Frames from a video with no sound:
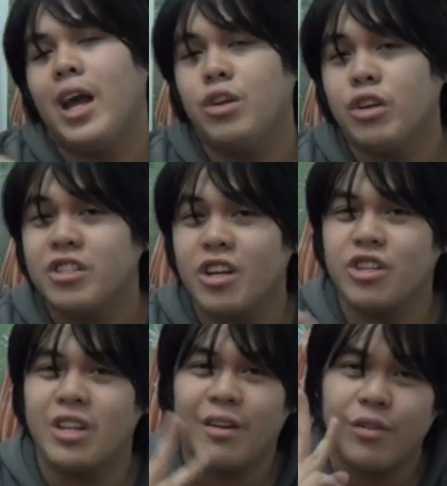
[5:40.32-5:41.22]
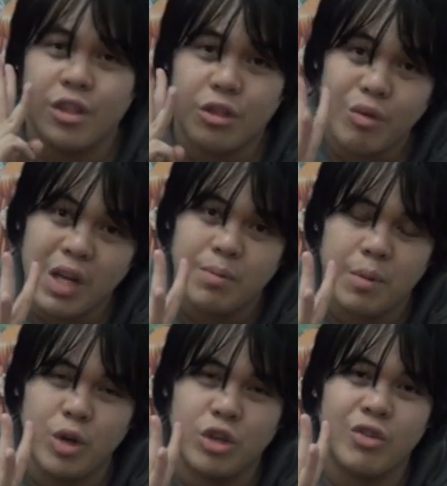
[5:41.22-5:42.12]
and you can search your deck for 3
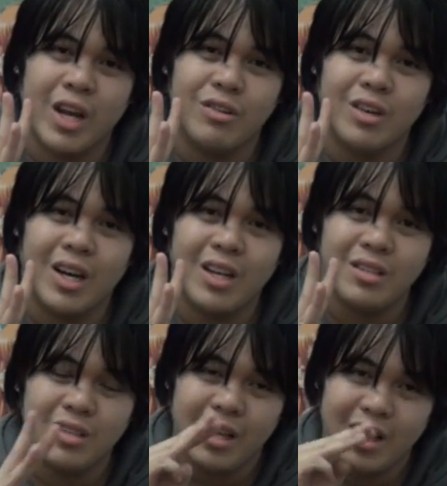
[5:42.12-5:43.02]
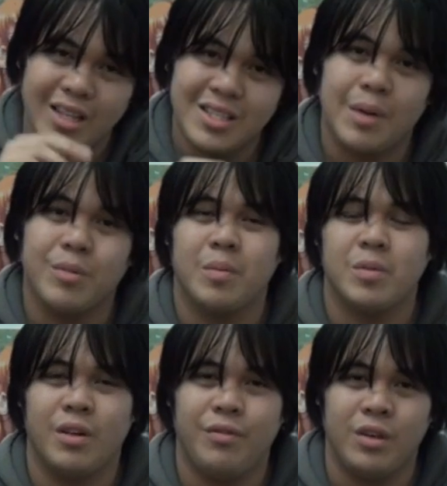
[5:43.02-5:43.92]
Bermuda Triangle cards and summon them
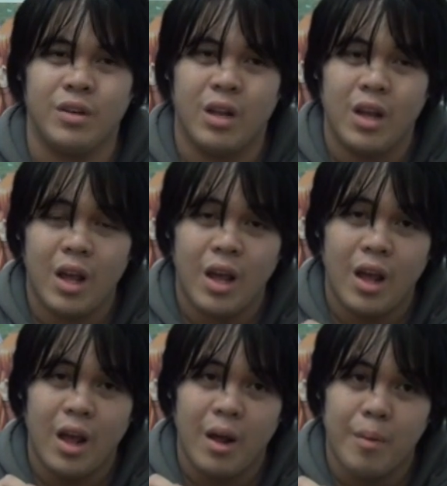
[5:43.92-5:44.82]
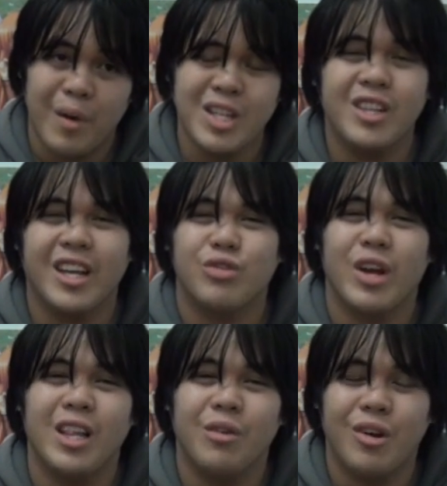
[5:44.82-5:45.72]
to the field. Much like
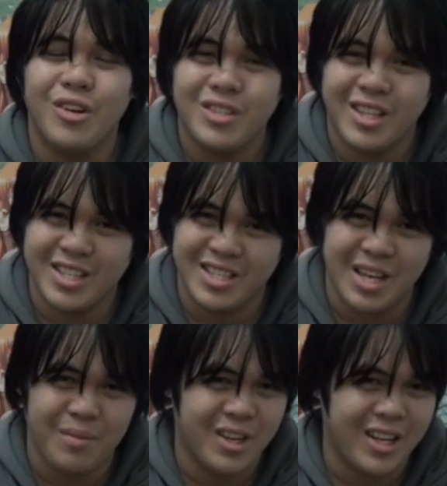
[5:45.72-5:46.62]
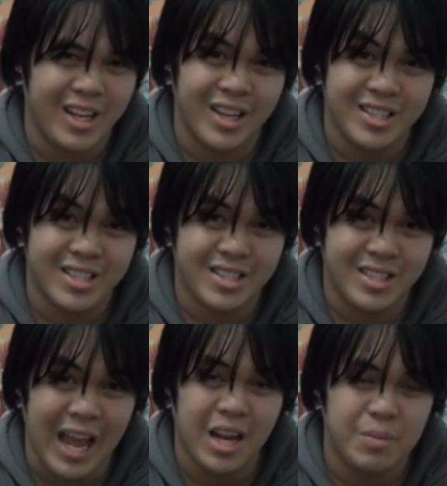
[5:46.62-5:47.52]
Trailing Rose, these are summoned in
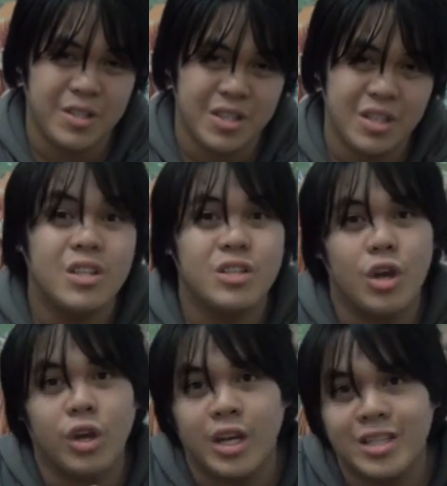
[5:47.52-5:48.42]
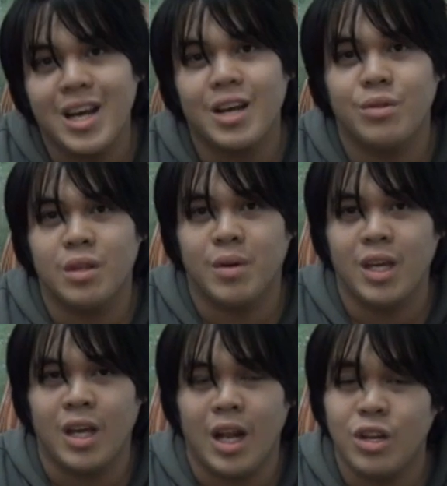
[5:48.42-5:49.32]
stand position, so you can attack with them
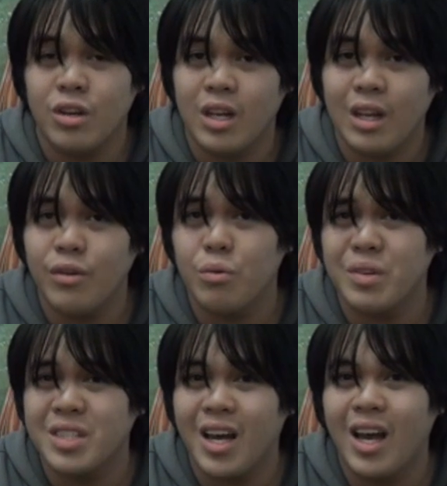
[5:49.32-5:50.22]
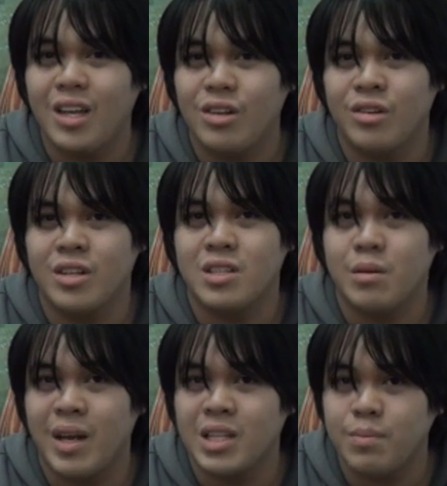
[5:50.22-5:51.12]
again, and you can even retire units
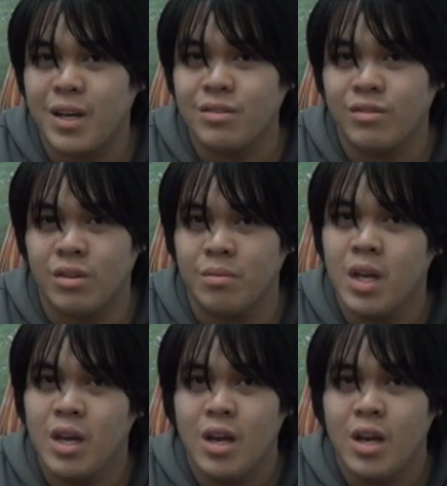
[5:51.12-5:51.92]
to make space for them.